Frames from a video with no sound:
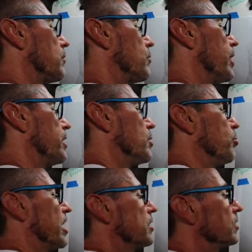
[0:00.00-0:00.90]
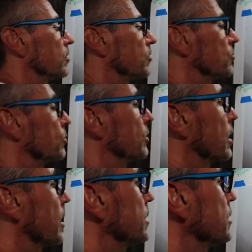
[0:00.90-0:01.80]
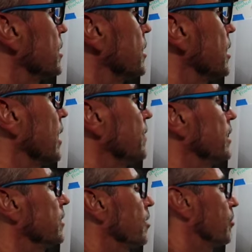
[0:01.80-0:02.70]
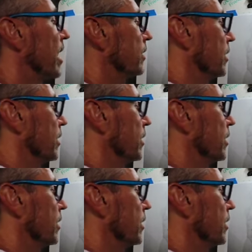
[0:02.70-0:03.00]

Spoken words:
right at the bathing suit line and then come back